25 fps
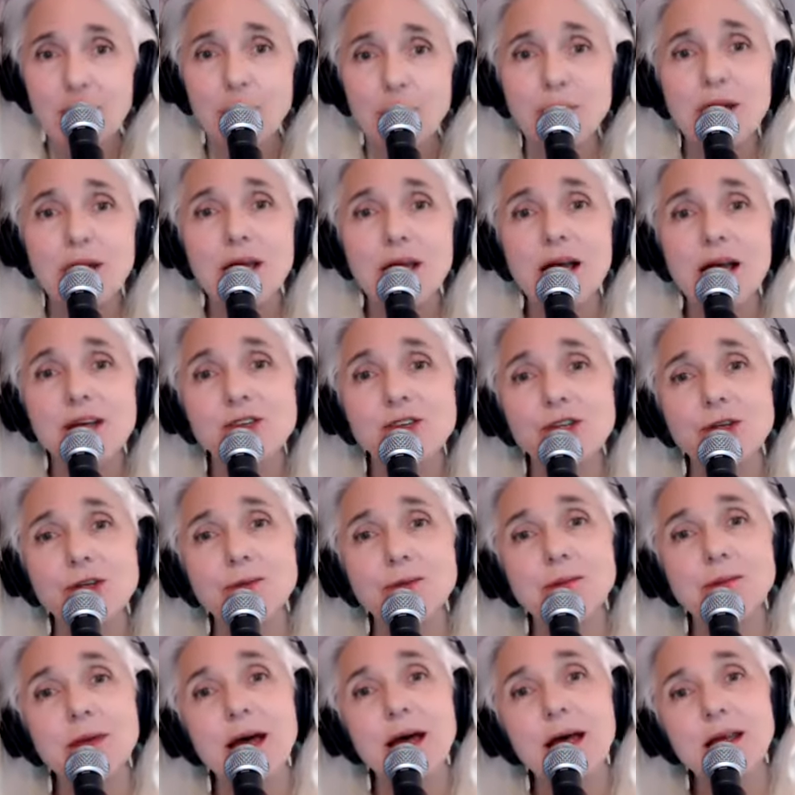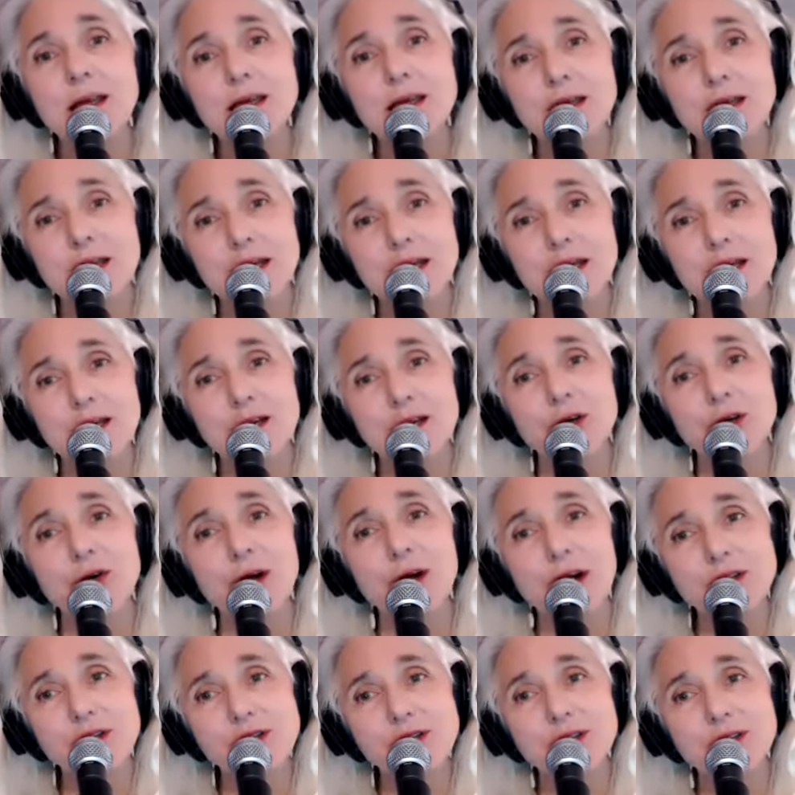But as humanity
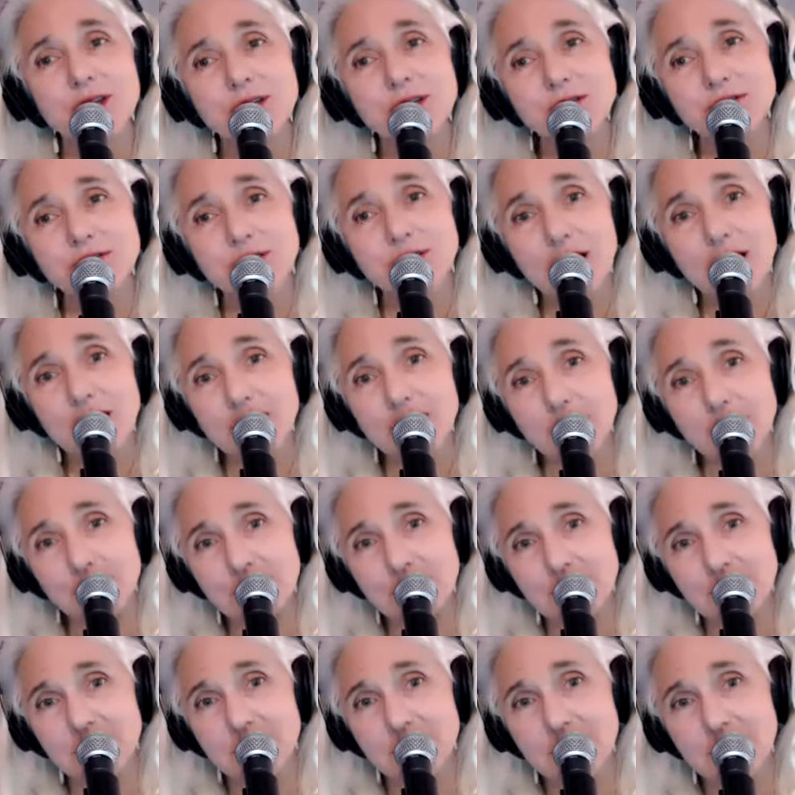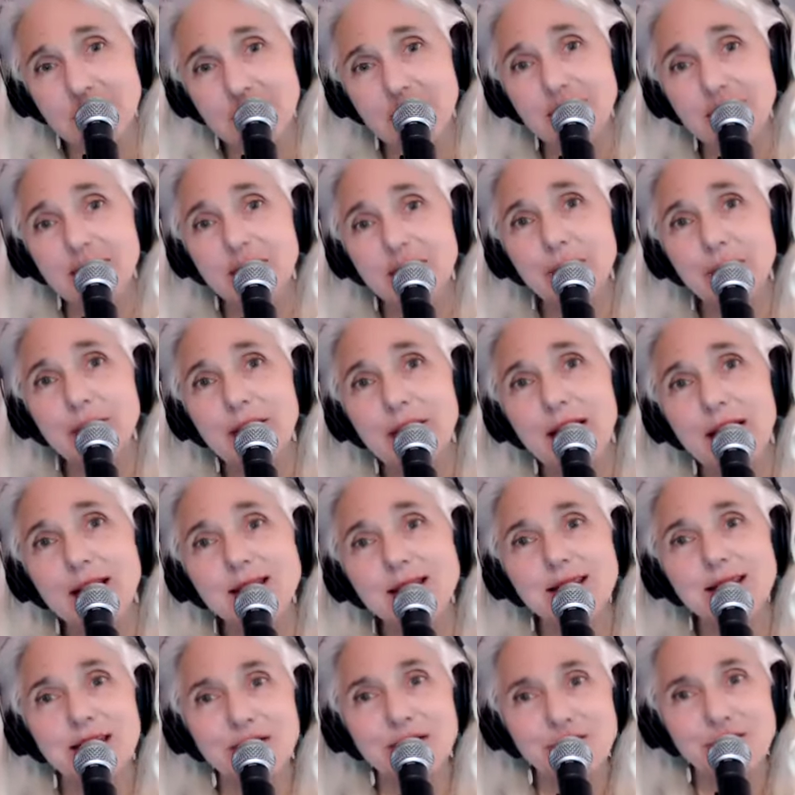gradually developed the
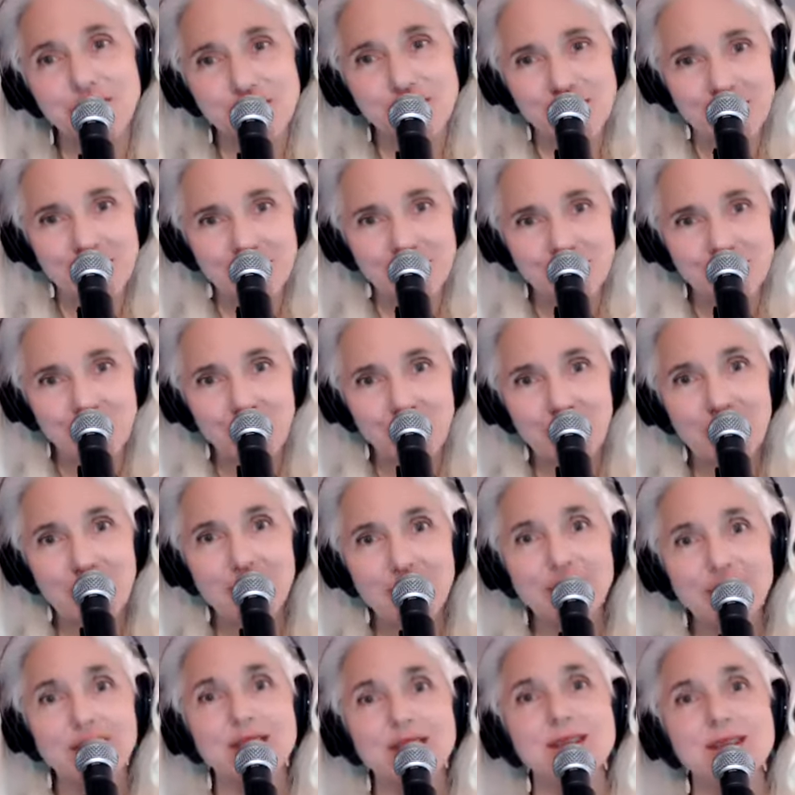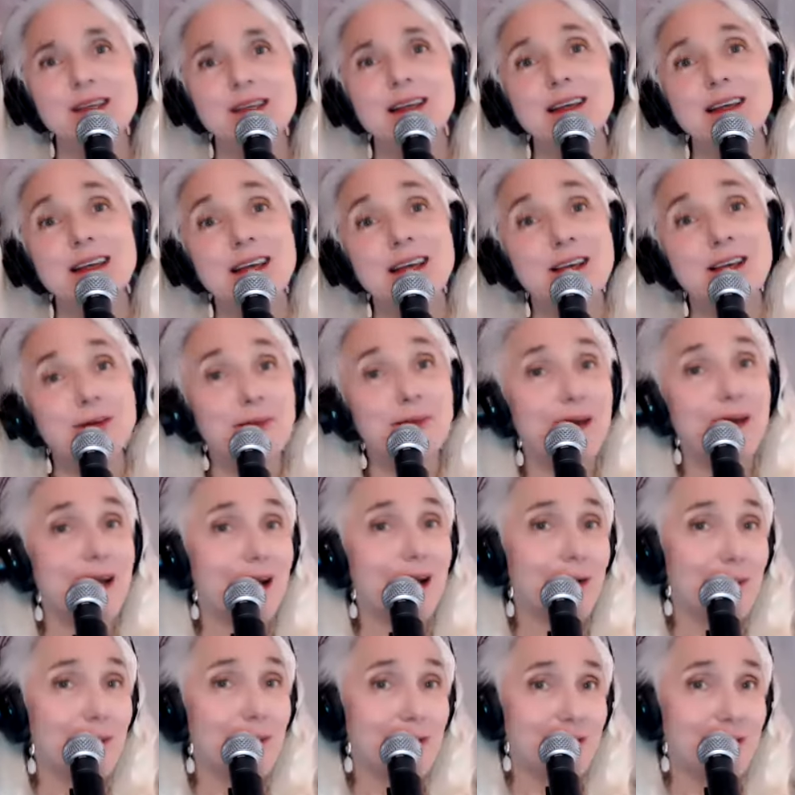capacity for self-awareness and gained
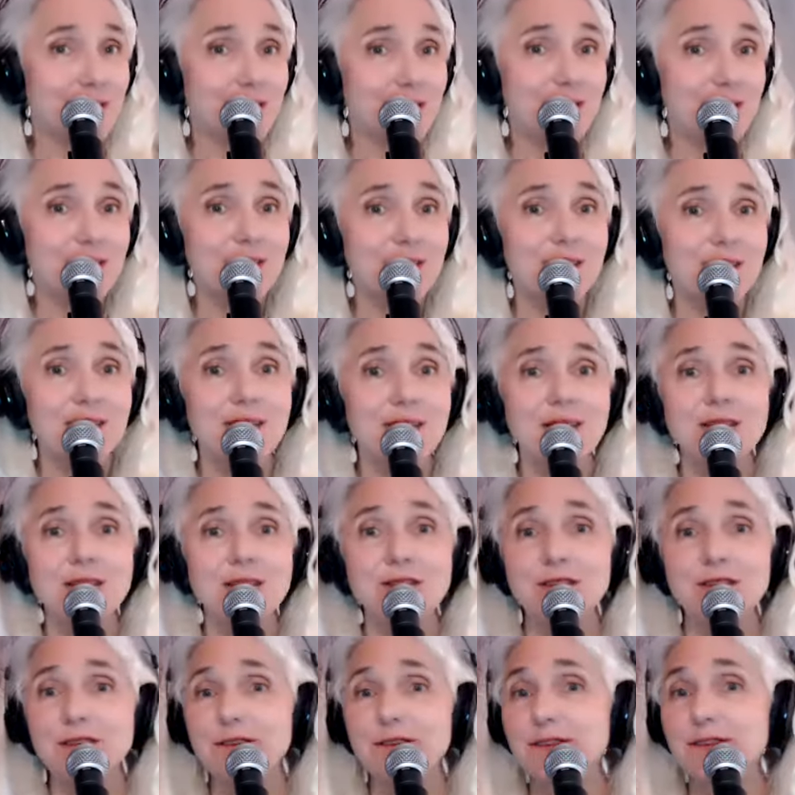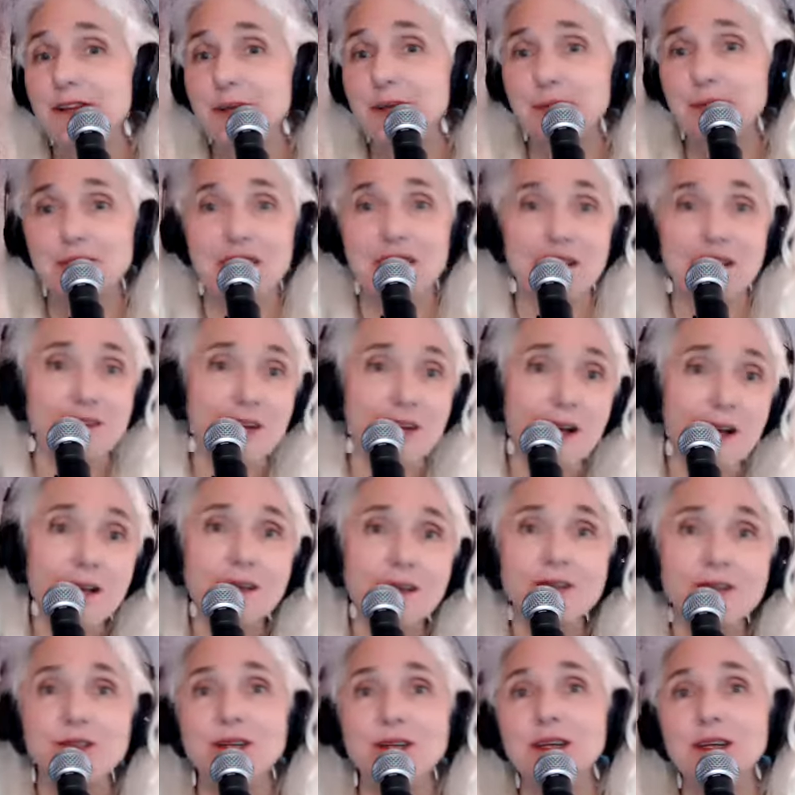power to develop
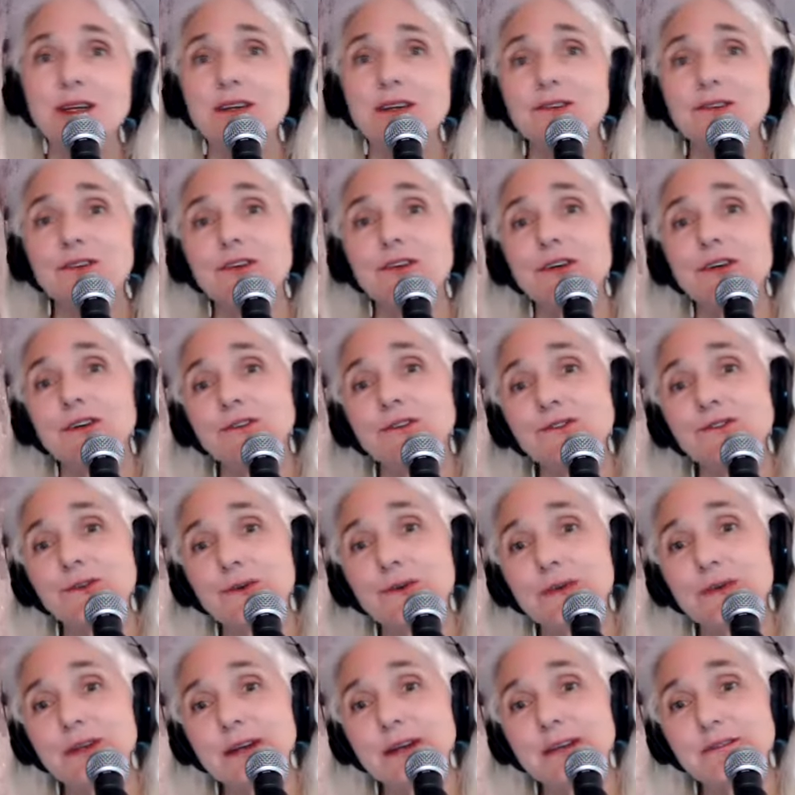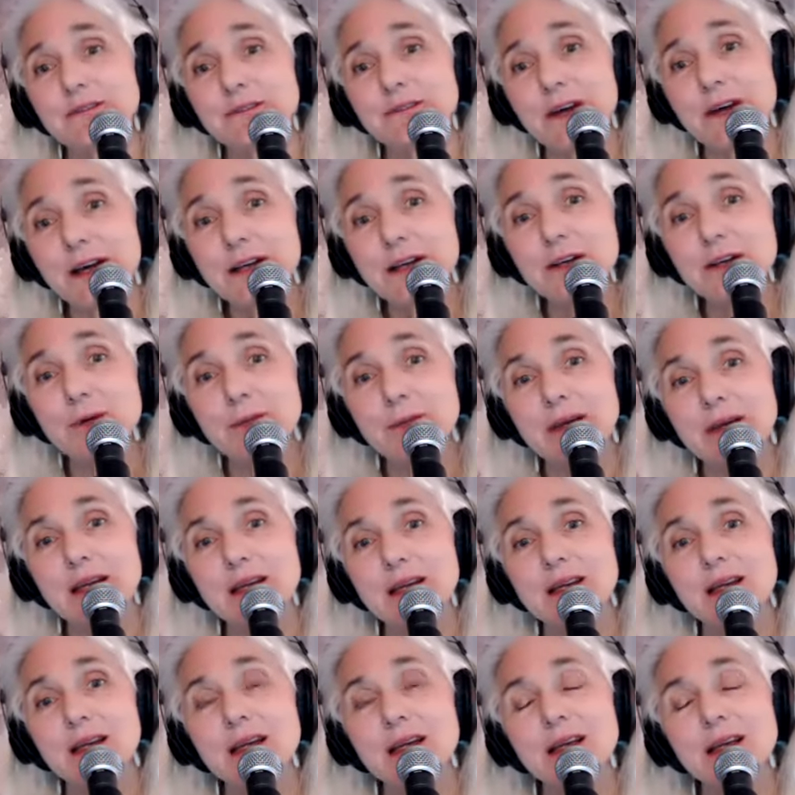technology and to control the environment,